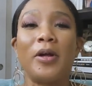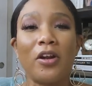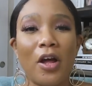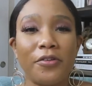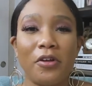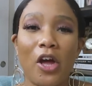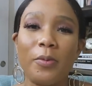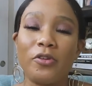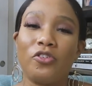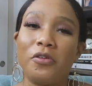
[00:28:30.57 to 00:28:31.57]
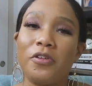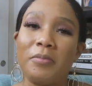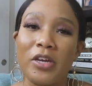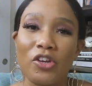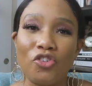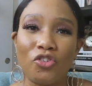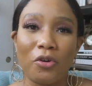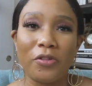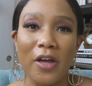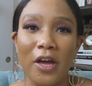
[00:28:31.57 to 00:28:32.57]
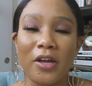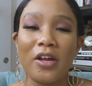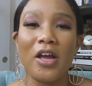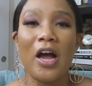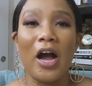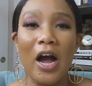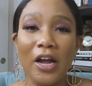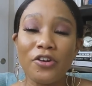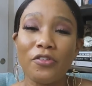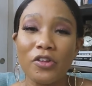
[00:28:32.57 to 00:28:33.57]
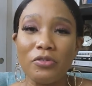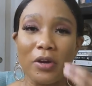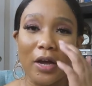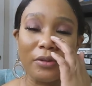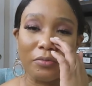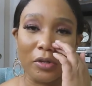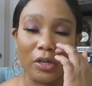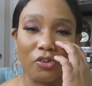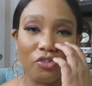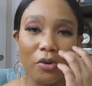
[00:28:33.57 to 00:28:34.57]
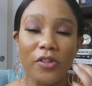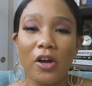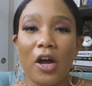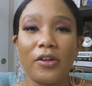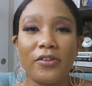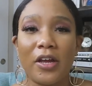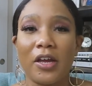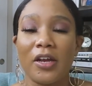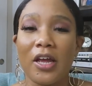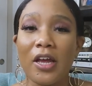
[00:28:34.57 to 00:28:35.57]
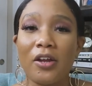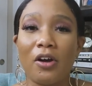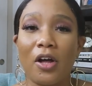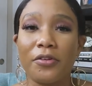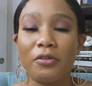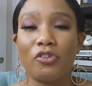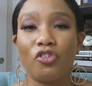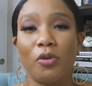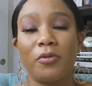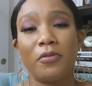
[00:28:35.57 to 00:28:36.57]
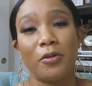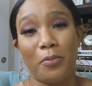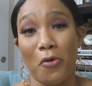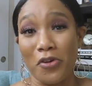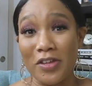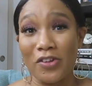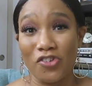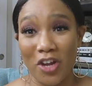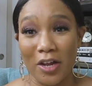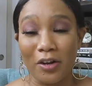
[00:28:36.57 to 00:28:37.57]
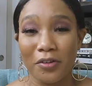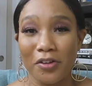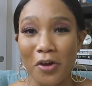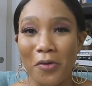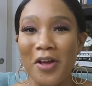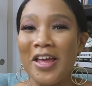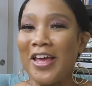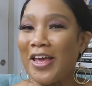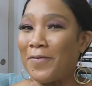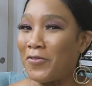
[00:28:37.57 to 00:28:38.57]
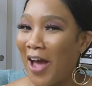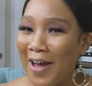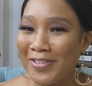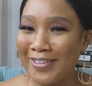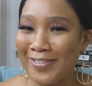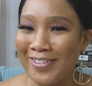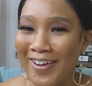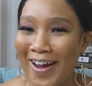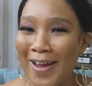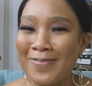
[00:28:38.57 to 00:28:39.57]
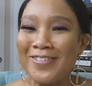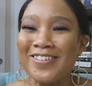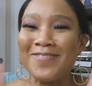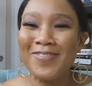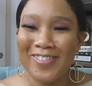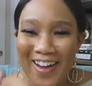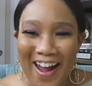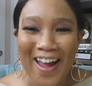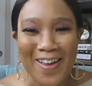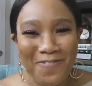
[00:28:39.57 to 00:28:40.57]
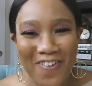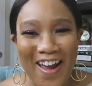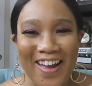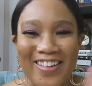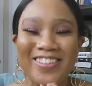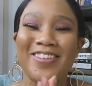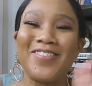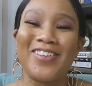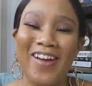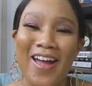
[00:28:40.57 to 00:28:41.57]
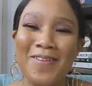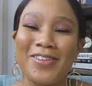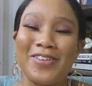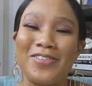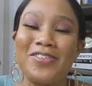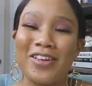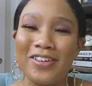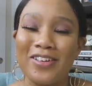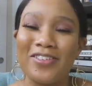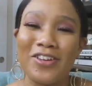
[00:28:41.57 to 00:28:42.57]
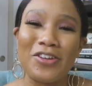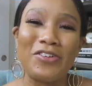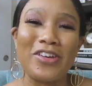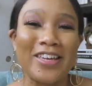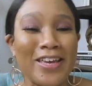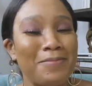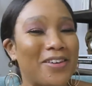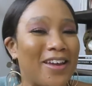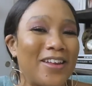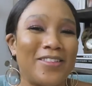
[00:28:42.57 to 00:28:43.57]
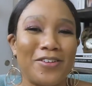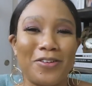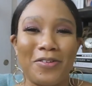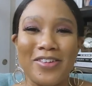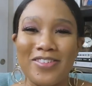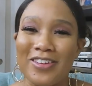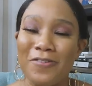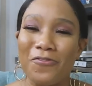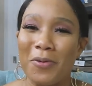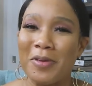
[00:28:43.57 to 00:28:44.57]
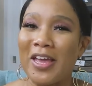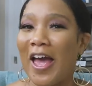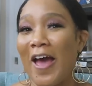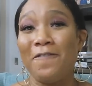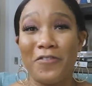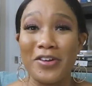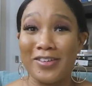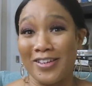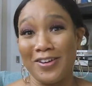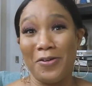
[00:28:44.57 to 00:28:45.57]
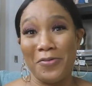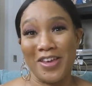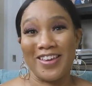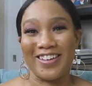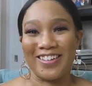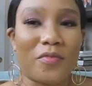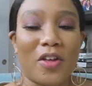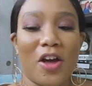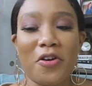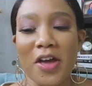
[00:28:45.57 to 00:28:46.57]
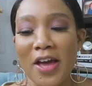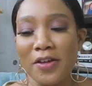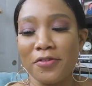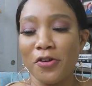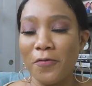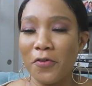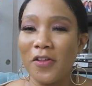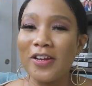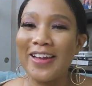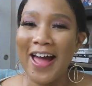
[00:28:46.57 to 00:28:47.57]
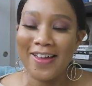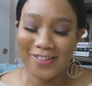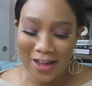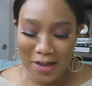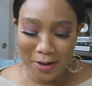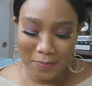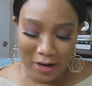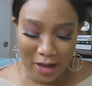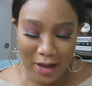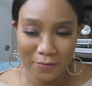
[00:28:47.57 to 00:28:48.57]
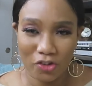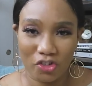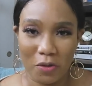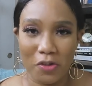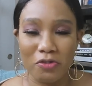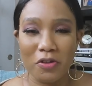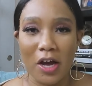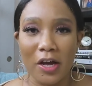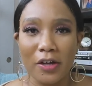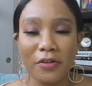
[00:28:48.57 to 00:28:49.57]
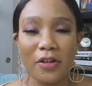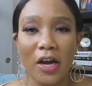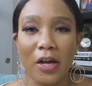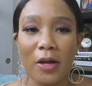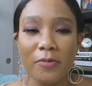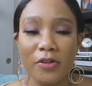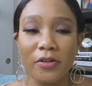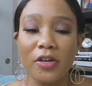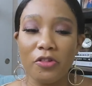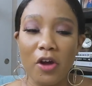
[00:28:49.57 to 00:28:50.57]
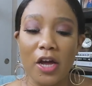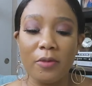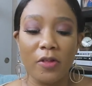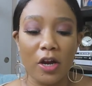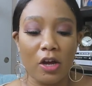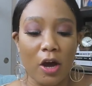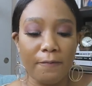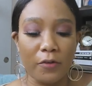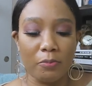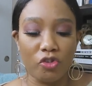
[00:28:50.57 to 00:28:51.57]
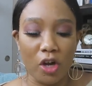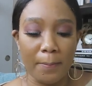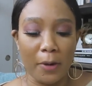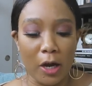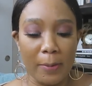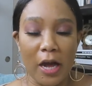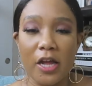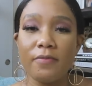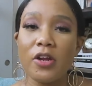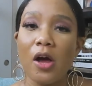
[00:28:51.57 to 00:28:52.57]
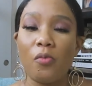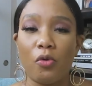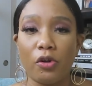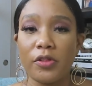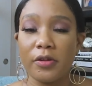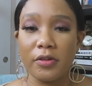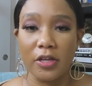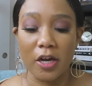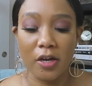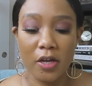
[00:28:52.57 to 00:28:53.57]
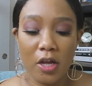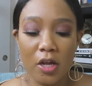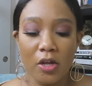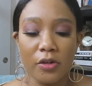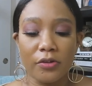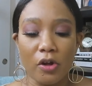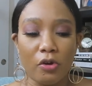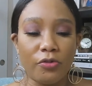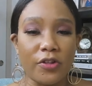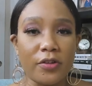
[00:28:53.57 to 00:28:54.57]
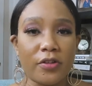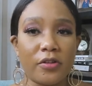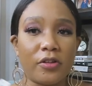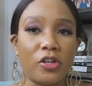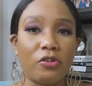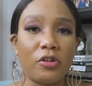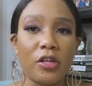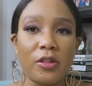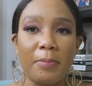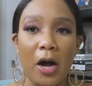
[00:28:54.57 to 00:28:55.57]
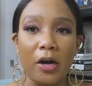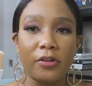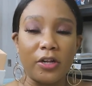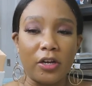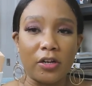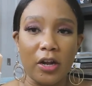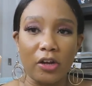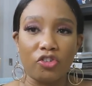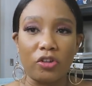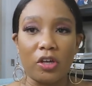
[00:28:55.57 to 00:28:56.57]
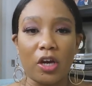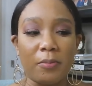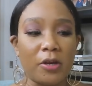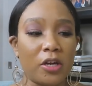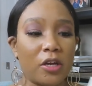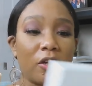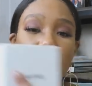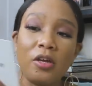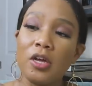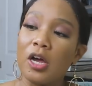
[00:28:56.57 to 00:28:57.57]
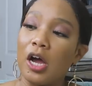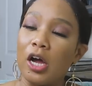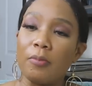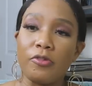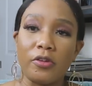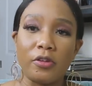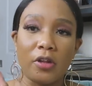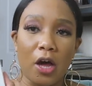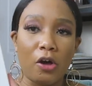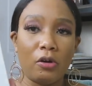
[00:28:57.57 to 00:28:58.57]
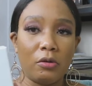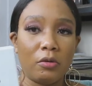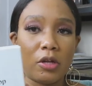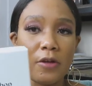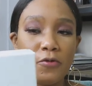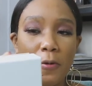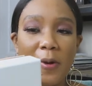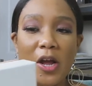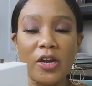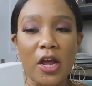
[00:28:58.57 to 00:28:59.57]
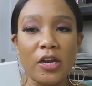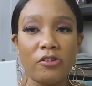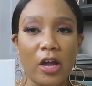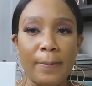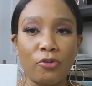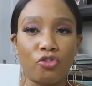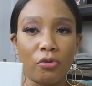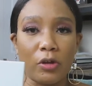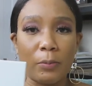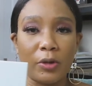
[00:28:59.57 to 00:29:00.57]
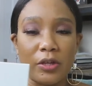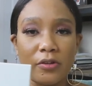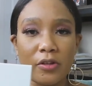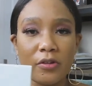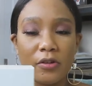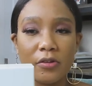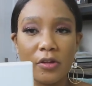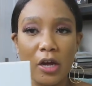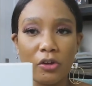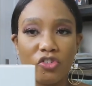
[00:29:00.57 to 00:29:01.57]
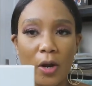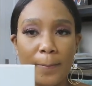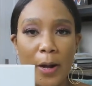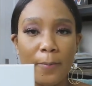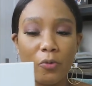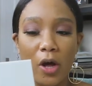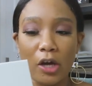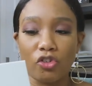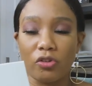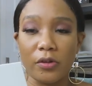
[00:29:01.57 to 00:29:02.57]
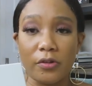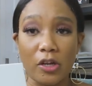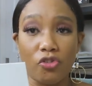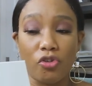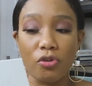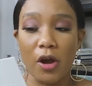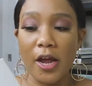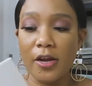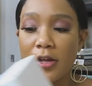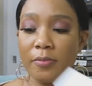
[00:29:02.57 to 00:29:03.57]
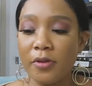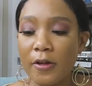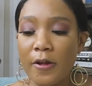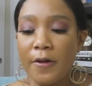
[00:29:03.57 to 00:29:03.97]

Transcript: but it also helps in terms of making sure that I know that you guys really enjoy the content, and also in terms of supporting the channel. So if you haven't subscribed, subscribe, friends, subscribe, so you can continue to keep getting this great tea from me every single week. Okay, so for the last item that I have to share with you guys um, is another item that I got from Shopbop. I have not worn this yet. So this is literally the box that it's actually coming in. Um, this is how, if you're buying any type of jewelry pieces, this is how Shopbop will actually send you your items.